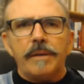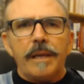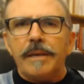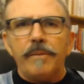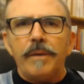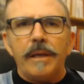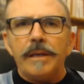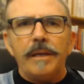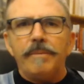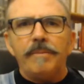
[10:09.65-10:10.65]

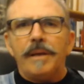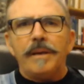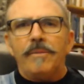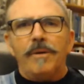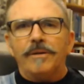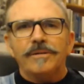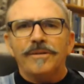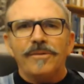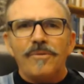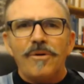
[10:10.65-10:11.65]
anywhere else in
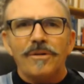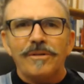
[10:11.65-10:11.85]
the world,